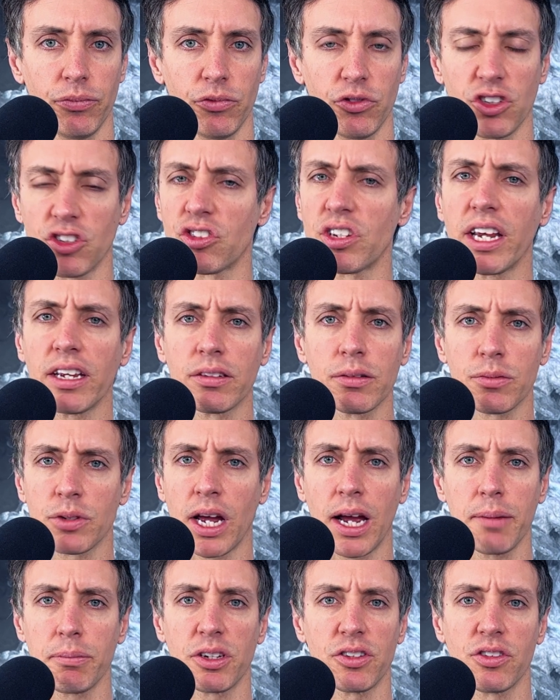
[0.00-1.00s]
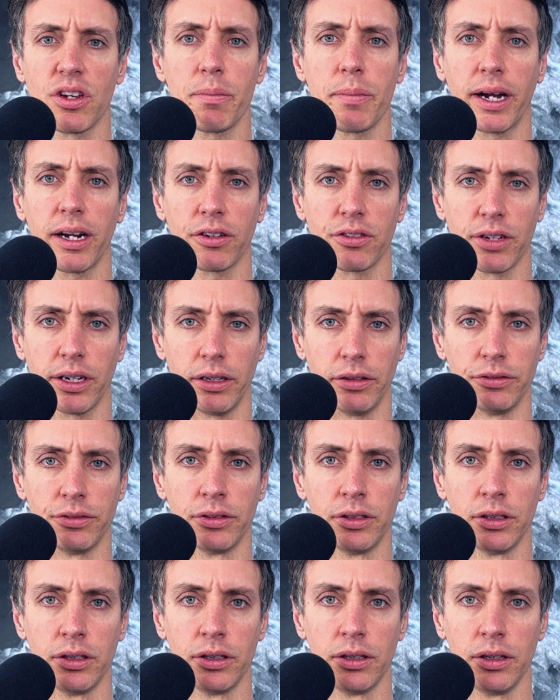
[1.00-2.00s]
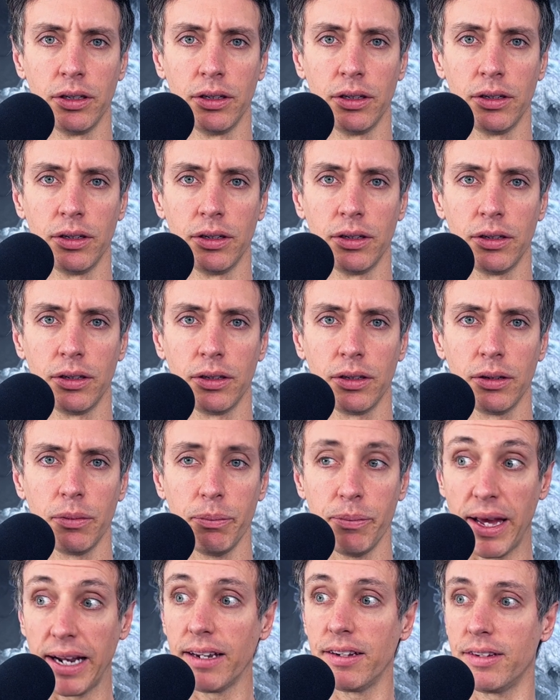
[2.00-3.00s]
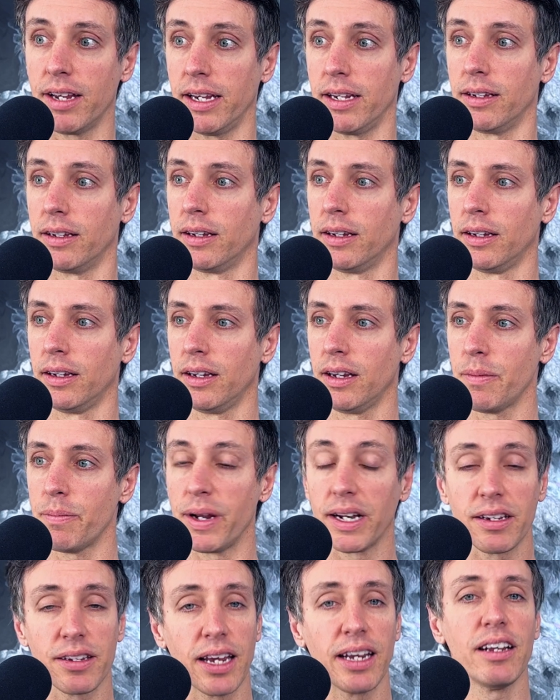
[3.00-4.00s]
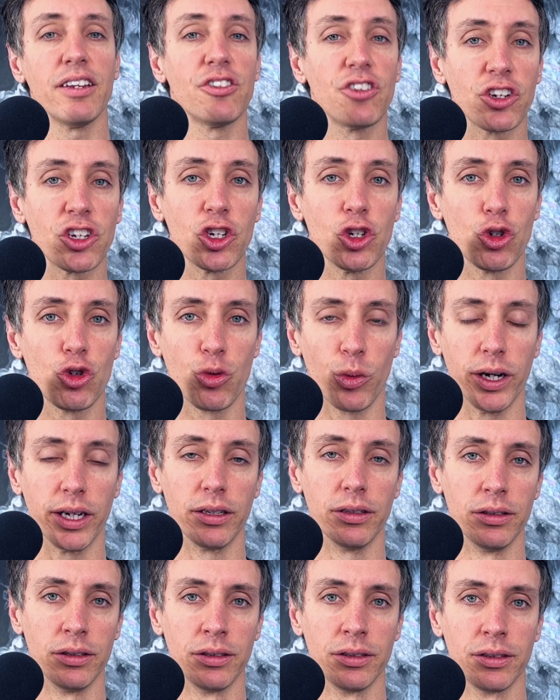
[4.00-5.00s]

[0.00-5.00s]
Just take some time to sit by yourself. Meditate. Meditate is a huge one.